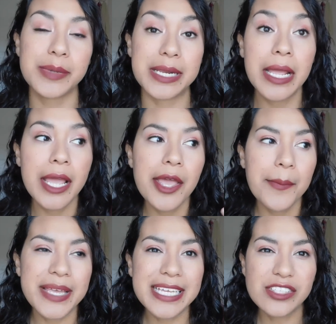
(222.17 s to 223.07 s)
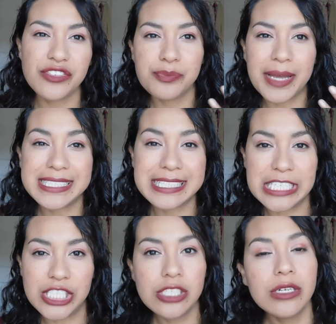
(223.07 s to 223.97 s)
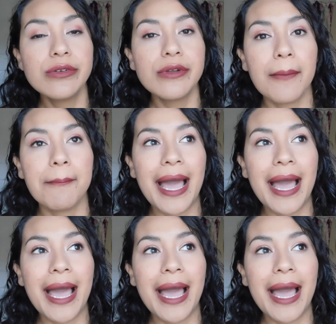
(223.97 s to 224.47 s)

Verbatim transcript: but because of my skin tone,